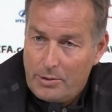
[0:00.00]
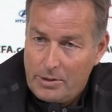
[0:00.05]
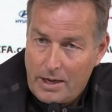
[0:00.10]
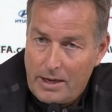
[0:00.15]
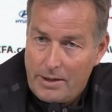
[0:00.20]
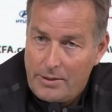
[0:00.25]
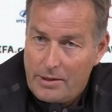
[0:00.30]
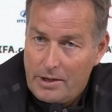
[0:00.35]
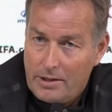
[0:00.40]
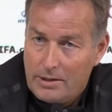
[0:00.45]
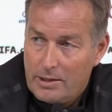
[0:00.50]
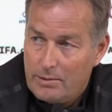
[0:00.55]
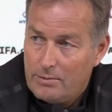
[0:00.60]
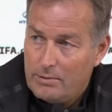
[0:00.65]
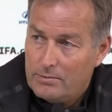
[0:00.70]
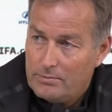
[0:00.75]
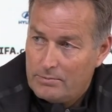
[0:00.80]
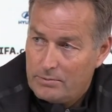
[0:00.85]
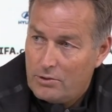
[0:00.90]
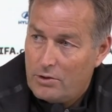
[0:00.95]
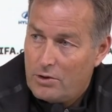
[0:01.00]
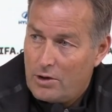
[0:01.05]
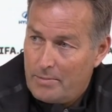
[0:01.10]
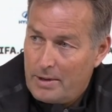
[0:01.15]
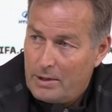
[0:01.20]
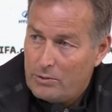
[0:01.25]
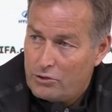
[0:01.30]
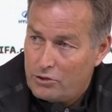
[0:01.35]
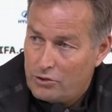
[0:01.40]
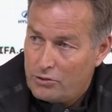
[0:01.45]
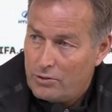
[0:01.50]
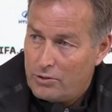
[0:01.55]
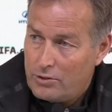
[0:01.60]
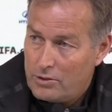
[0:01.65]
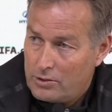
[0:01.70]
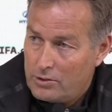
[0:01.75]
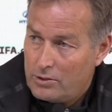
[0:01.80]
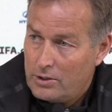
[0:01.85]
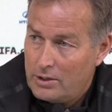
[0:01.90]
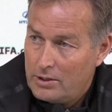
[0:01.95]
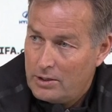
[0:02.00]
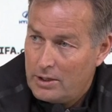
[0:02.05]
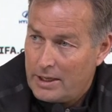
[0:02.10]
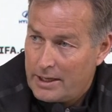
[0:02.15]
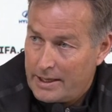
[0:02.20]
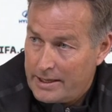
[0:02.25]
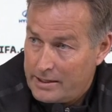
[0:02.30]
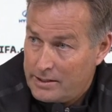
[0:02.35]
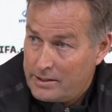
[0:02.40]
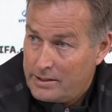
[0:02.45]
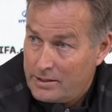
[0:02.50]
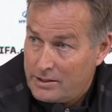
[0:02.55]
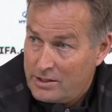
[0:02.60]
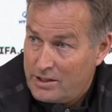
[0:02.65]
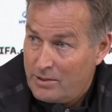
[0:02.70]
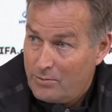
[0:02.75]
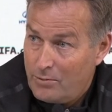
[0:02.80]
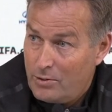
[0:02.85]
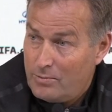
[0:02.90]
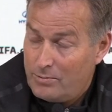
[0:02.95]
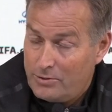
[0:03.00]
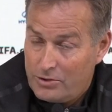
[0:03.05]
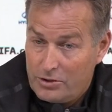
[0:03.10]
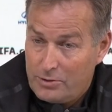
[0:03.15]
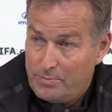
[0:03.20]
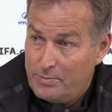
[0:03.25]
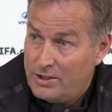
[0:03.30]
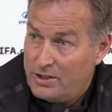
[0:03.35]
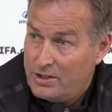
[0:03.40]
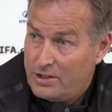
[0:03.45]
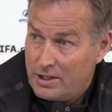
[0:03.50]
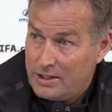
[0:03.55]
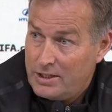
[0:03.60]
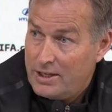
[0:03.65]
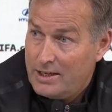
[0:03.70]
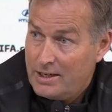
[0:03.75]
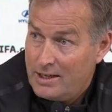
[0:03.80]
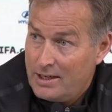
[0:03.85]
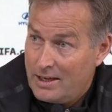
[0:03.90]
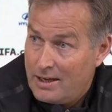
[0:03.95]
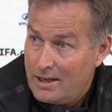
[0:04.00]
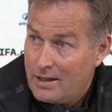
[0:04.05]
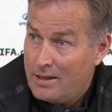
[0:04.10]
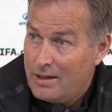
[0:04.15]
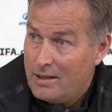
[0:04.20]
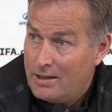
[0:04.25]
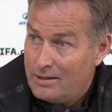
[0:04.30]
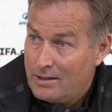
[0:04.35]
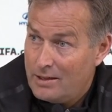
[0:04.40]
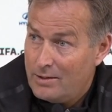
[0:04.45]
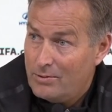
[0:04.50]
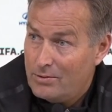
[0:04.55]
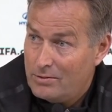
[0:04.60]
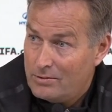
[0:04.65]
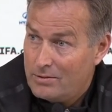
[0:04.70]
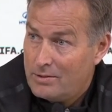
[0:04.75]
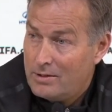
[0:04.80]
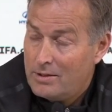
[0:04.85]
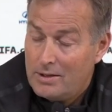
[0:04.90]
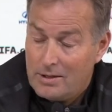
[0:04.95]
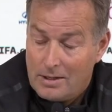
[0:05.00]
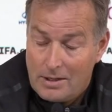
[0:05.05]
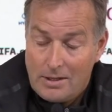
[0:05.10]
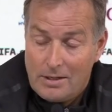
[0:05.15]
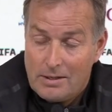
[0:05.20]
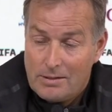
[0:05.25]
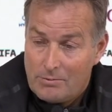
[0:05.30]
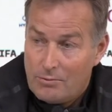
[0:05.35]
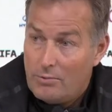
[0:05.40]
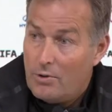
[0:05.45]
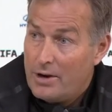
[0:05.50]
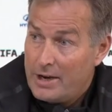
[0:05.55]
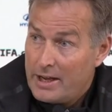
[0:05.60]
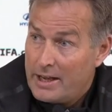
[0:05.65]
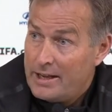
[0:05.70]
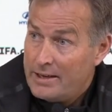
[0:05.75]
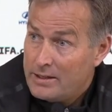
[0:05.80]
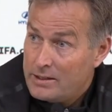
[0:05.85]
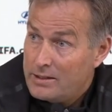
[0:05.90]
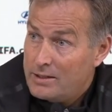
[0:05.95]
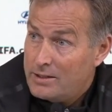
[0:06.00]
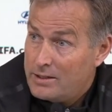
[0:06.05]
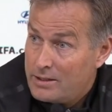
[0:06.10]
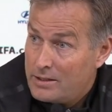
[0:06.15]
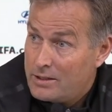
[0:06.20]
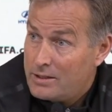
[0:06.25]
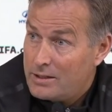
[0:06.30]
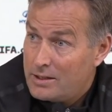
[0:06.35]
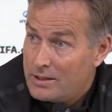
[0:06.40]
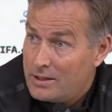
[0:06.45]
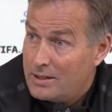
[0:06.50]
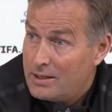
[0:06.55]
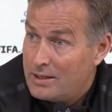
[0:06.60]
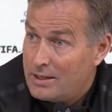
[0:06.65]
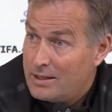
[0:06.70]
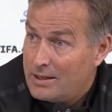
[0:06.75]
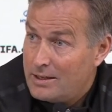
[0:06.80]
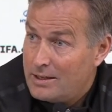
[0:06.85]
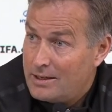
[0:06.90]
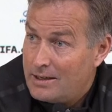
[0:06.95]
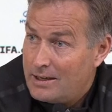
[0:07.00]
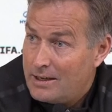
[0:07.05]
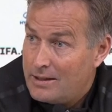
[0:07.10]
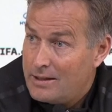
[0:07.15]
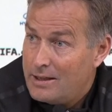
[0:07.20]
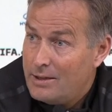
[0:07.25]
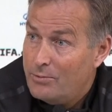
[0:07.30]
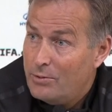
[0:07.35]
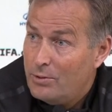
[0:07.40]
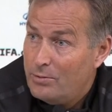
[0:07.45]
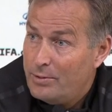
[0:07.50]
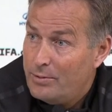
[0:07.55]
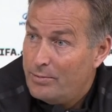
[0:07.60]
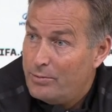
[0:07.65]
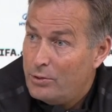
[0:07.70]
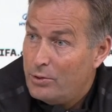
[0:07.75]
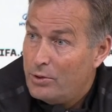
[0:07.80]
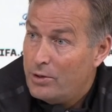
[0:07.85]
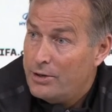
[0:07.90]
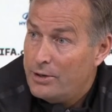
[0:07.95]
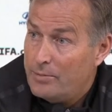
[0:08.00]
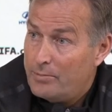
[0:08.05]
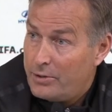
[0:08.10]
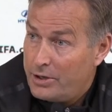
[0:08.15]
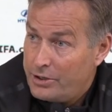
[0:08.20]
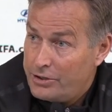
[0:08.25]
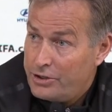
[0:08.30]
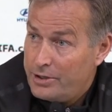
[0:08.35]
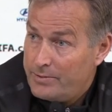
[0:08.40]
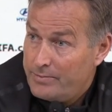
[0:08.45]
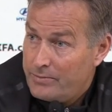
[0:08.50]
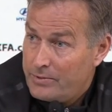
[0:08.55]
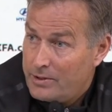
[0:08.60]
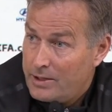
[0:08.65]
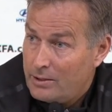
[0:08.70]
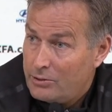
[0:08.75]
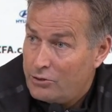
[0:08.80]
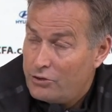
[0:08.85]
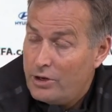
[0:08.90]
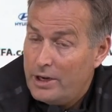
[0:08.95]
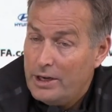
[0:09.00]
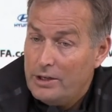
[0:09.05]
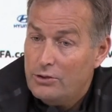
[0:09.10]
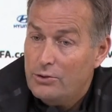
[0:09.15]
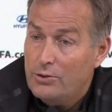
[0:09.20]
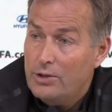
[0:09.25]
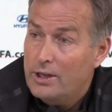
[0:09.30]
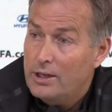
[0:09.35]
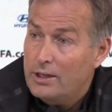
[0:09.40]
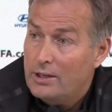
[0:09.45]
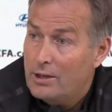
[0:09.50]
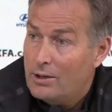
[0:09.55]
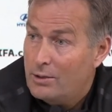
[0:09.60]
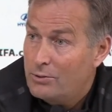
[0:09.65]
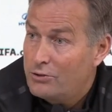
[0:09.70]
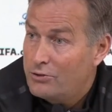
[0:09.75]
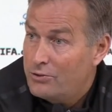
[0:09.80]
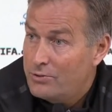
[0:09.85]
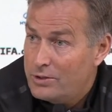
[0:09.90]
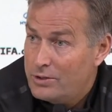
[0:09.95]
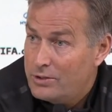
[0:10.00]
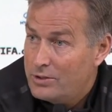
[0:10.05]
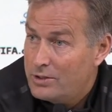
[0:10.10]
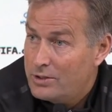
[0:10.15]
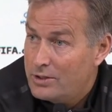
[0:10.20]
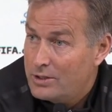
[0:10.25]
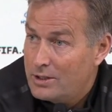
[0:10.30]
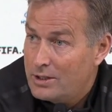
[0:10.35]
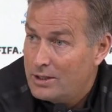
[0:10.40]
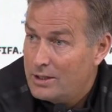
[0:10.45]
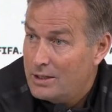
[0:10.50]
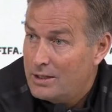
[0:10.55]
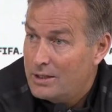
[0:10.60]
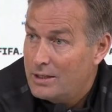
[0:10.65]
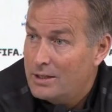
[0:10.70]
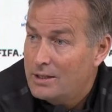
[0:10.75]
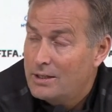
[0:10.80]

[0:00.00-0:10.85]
I think they'll come out strong against us. They won't just be sitting. I think they'll run against us. I think we'll be put under pressure. They'll try to get close to us and